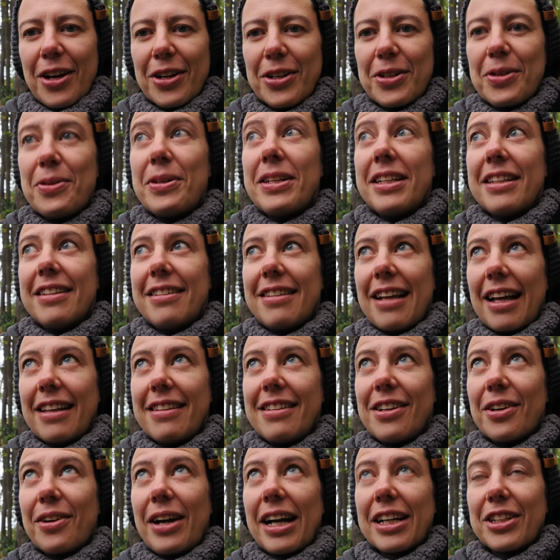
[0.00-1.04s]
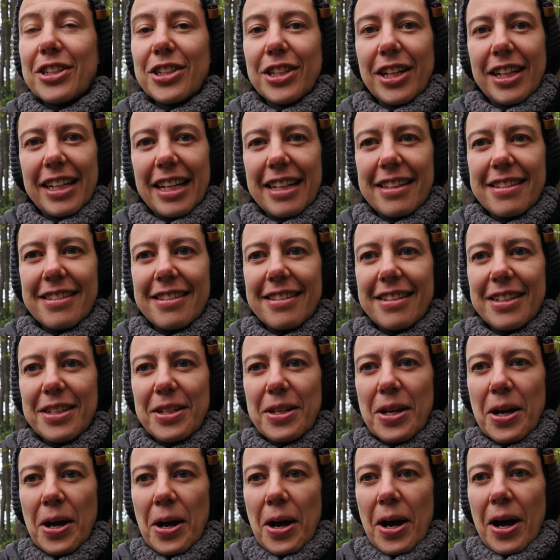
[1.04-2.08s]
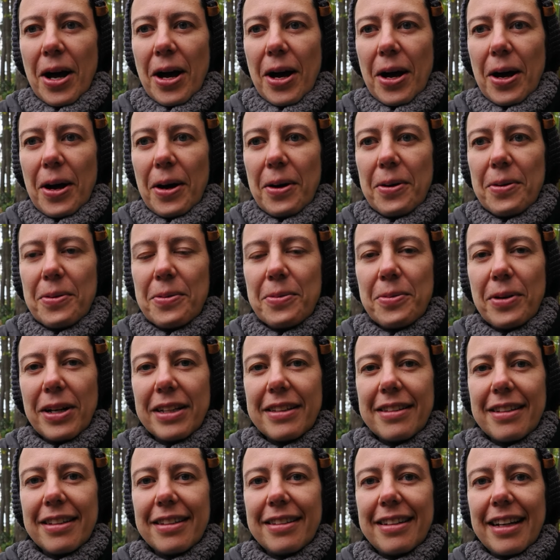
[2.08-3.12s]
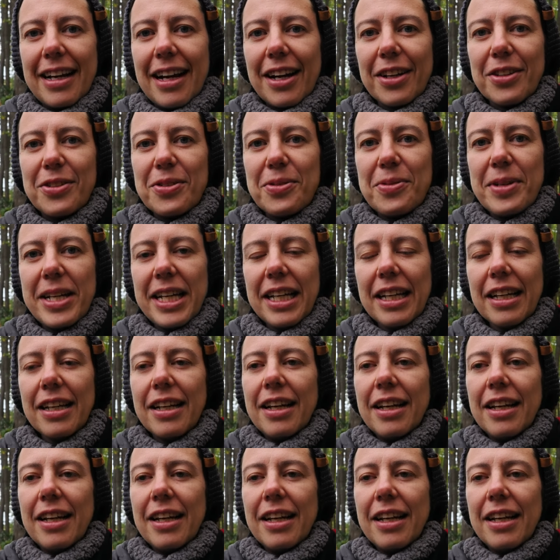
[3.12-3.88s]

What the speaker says: go in that direction and see what they are doing.